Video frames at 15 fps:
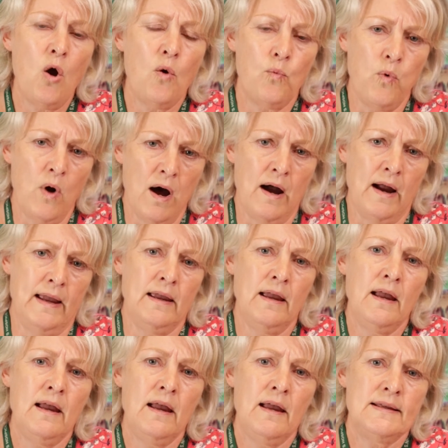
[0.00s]
why
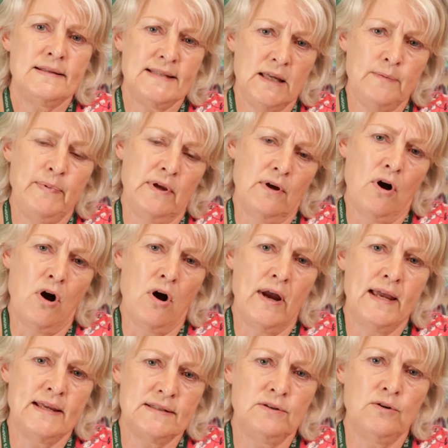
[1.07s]

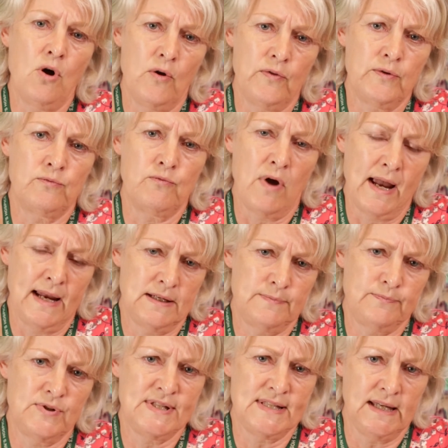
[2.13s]
CPR is not the right
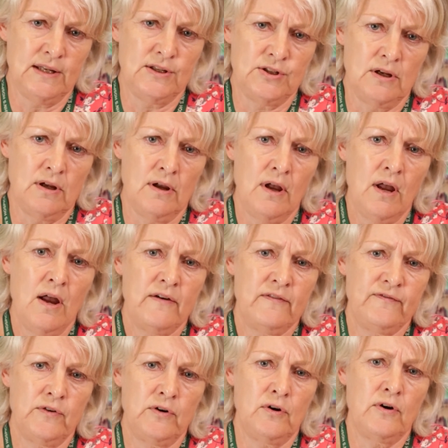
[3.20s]
procedure
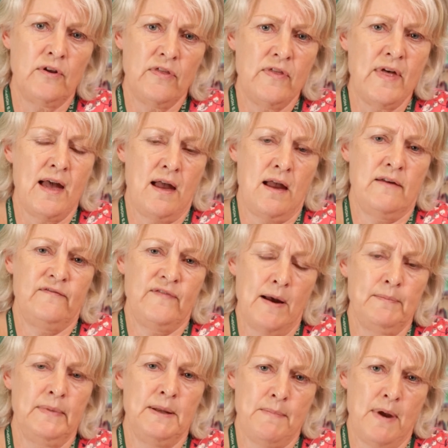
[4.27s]
for their
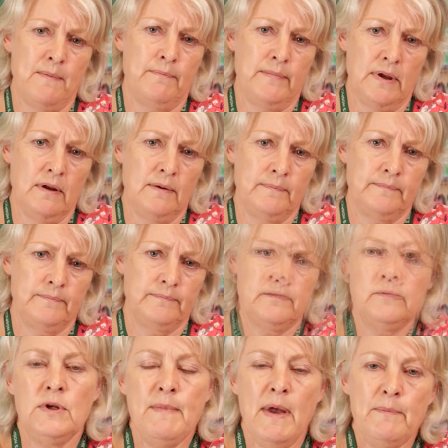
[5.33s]
family member.
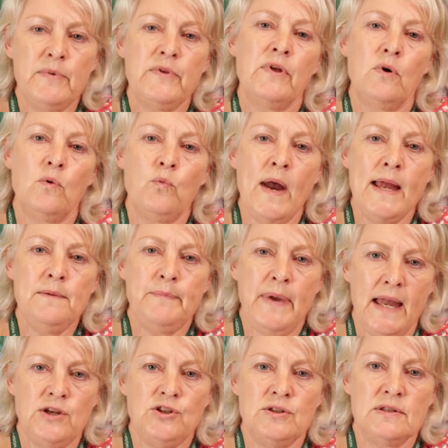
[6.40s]
Remember that when
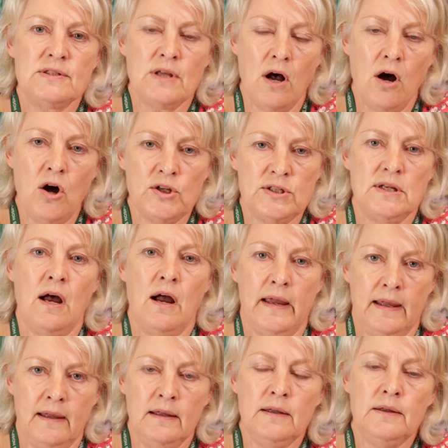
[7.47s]
patients are
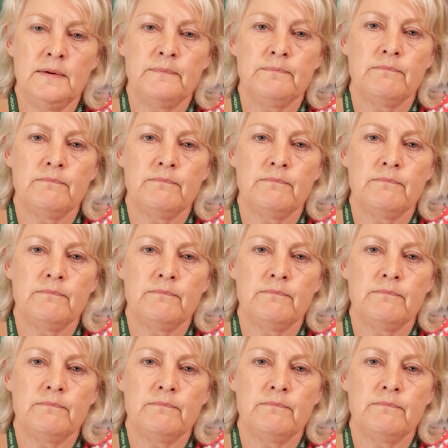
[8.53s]
dying,